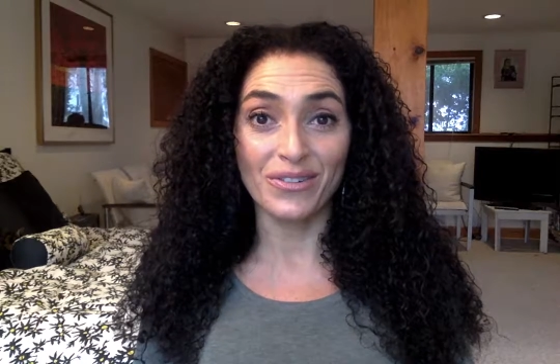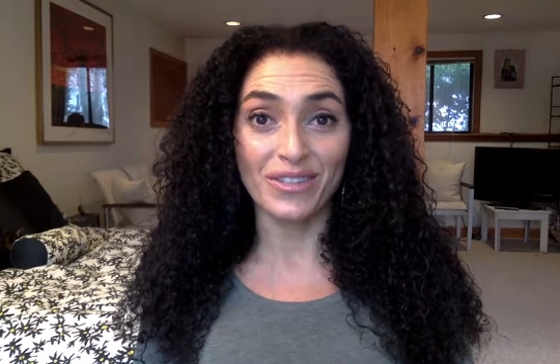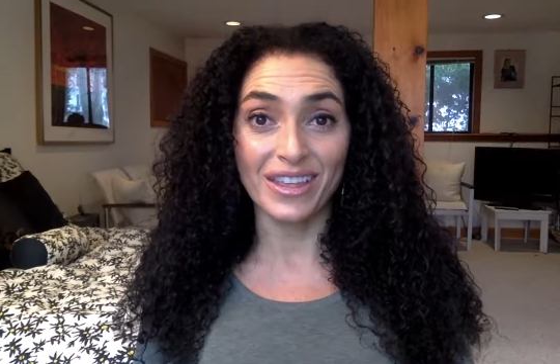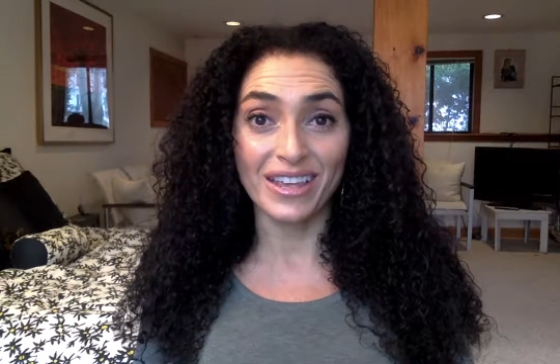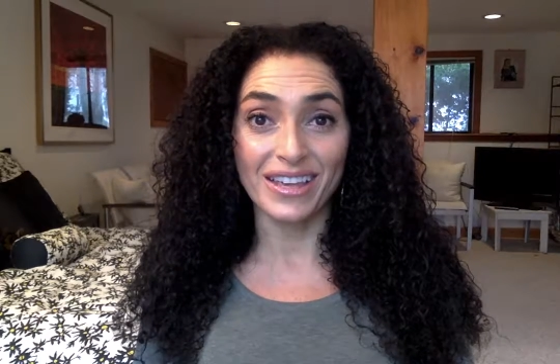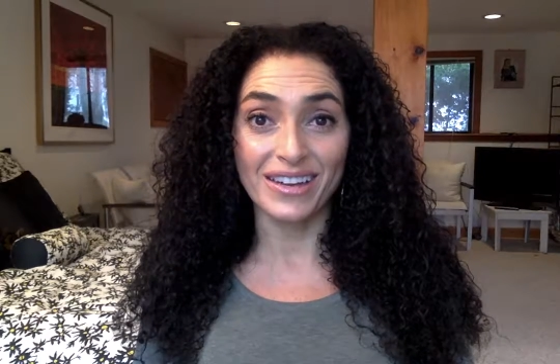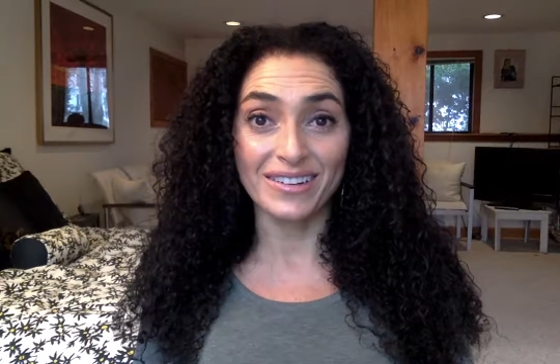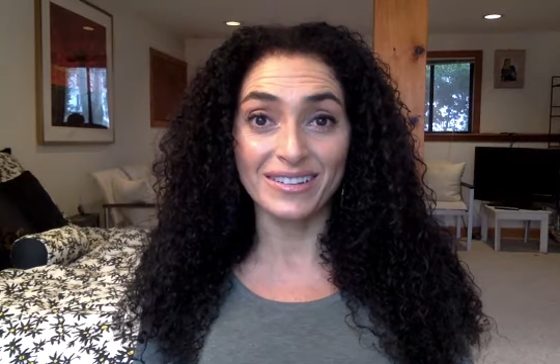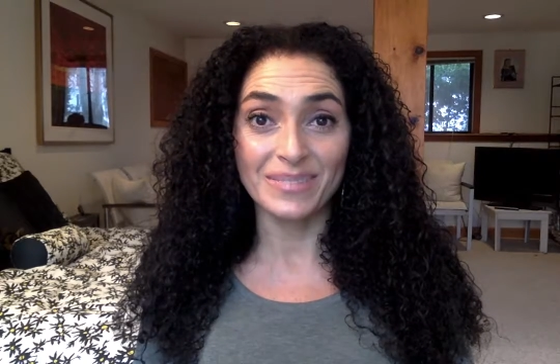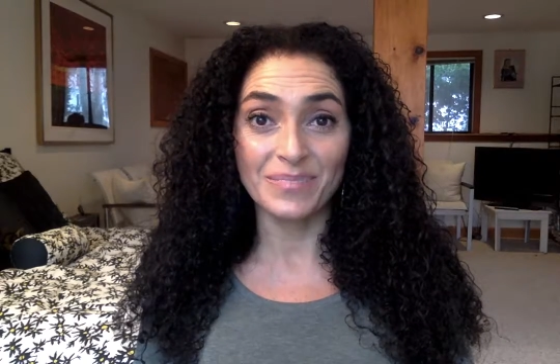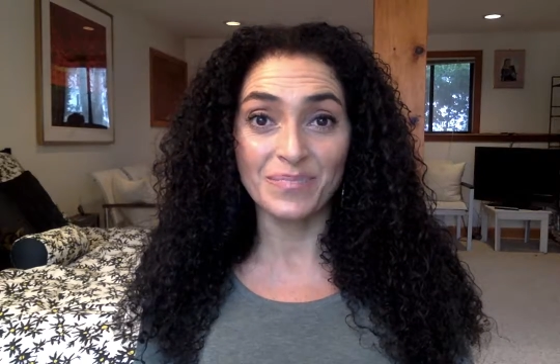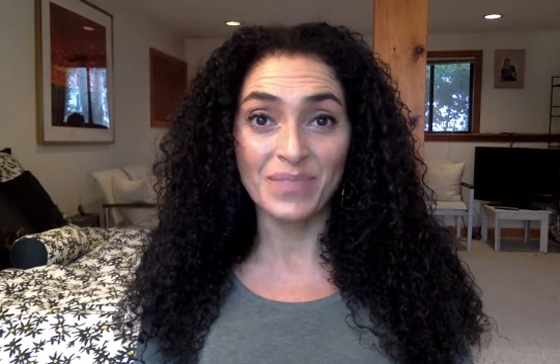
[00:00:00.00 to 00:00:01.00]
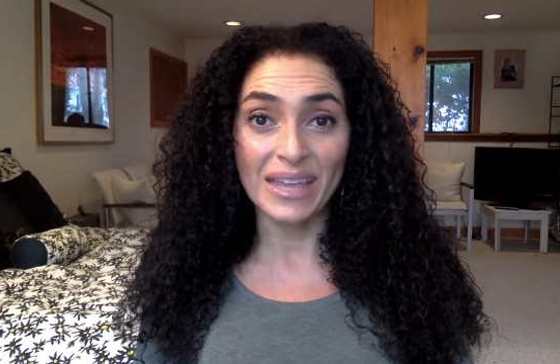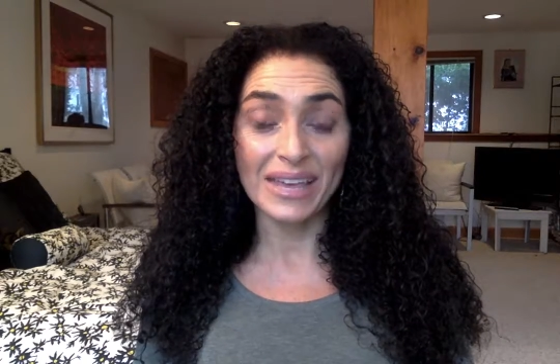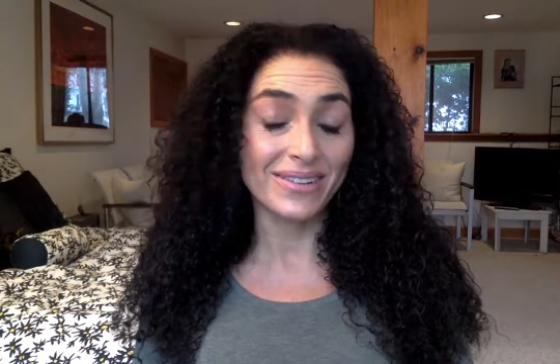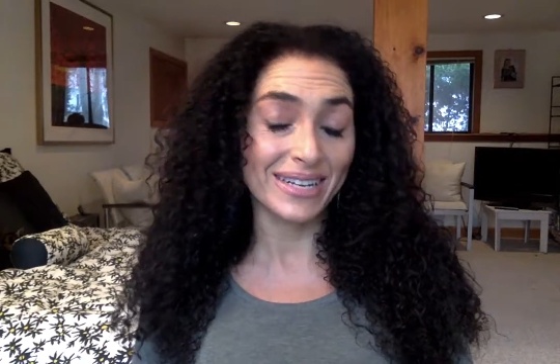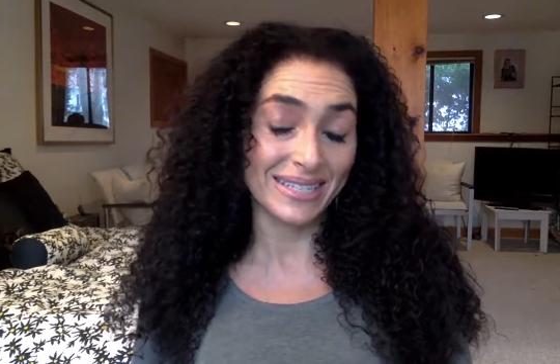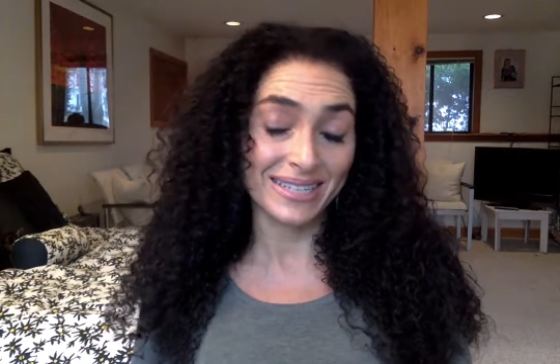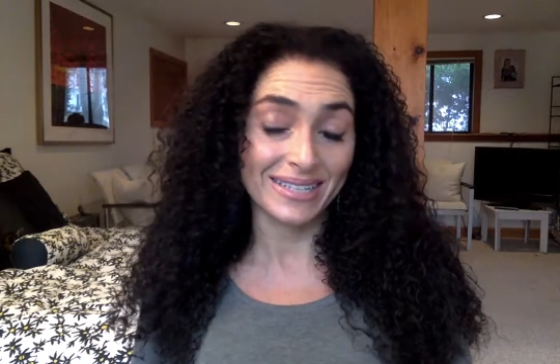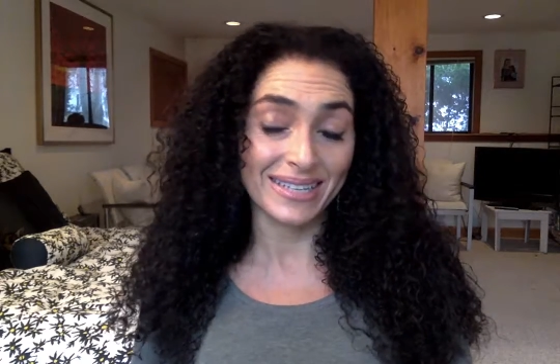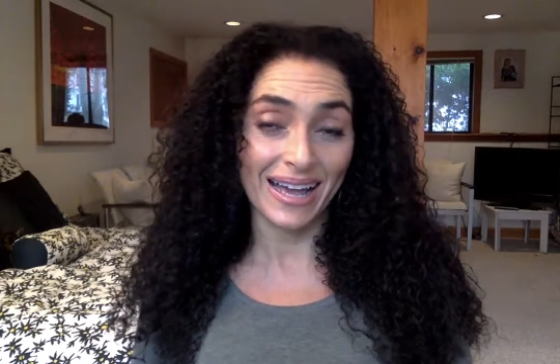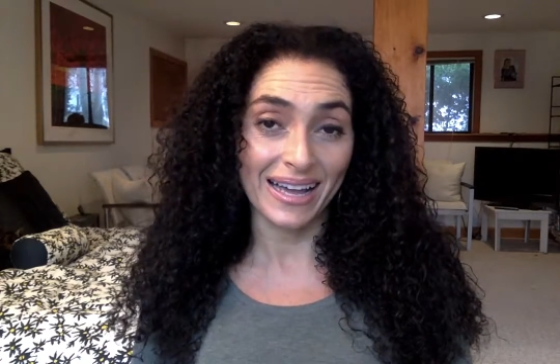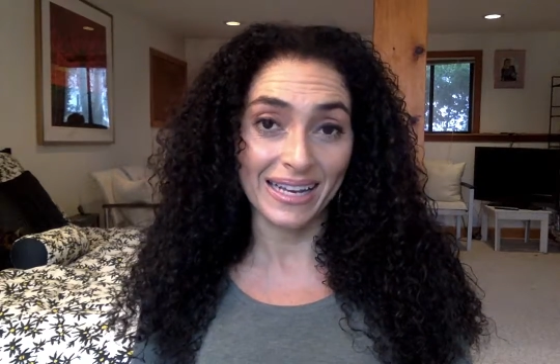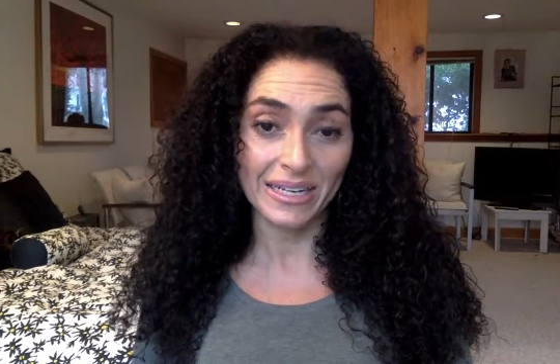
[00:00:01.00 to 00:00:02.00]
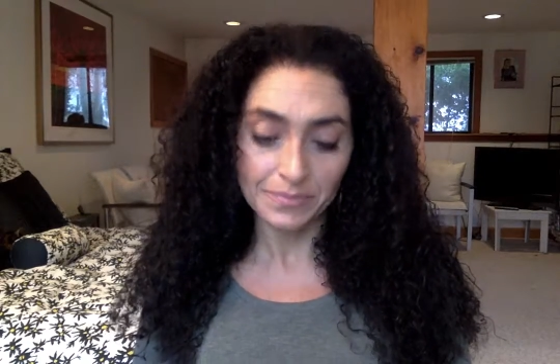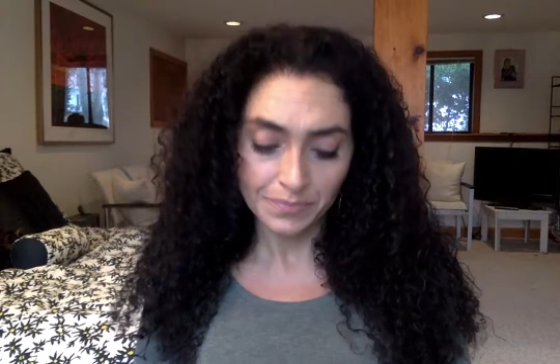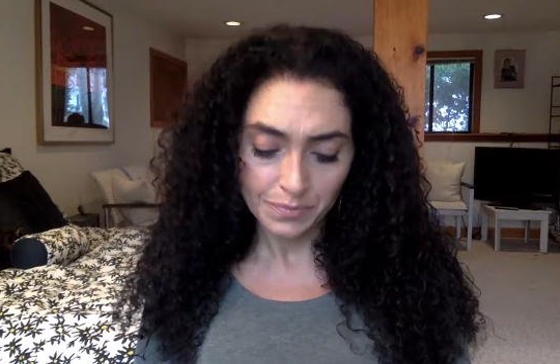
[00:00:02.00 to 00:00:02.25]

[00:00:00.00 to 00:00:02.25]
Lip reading: the years, even in society.